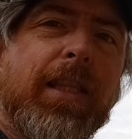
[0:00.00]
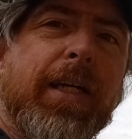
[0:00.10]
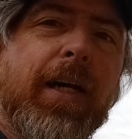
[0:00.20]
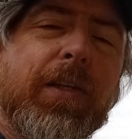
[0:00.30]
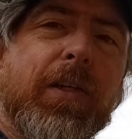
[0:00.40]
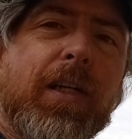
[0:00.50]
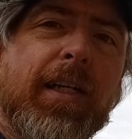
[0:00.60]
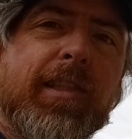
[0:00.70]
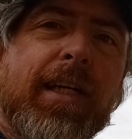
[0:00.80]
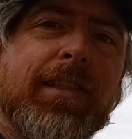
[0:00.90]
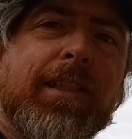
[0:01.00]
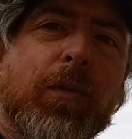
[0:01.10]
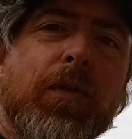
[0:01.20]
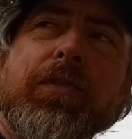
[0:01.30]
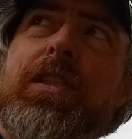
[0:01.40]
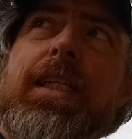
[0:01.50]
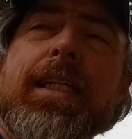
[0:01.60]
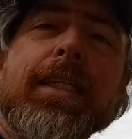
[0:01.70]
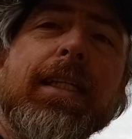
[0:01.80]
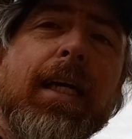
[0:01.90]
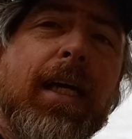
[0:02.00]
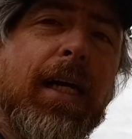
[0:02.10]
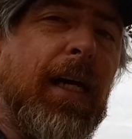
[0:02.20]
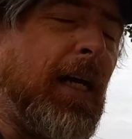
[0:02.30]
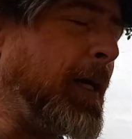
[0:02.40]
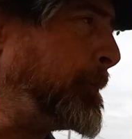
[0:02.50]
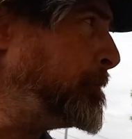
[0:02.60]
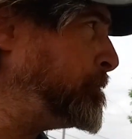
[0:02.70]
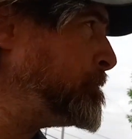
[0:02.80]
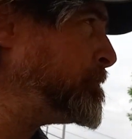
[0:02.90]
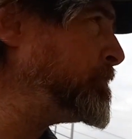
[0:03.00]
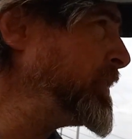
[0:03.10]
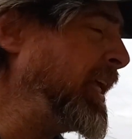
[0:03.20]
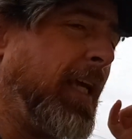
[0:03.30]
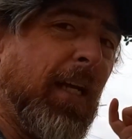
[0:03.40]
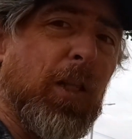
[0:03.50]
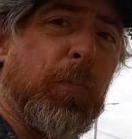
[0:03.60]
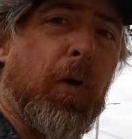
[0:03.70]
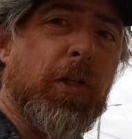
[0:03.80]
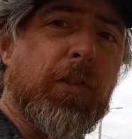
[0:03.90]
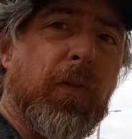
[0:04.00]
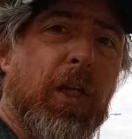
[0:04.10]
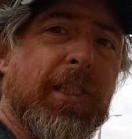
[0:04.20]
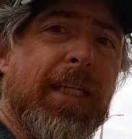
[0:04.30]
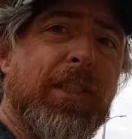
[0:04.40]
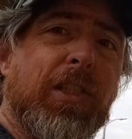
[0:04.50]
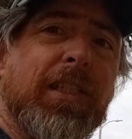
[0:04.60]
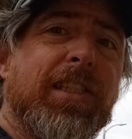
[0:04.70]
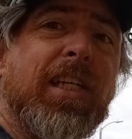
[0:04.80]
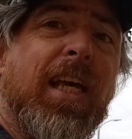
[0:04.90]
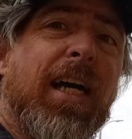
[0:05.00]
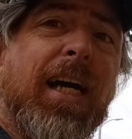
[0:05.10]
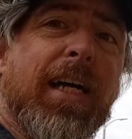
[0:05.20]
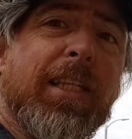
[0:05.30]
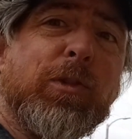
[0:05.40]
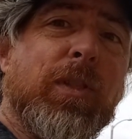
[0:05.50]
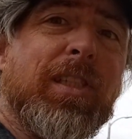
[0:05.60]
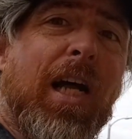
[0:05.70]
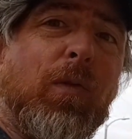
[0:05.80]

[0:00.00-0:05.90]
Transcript: the other cut downs that we've seen in other parts of Los Angeles. This one's not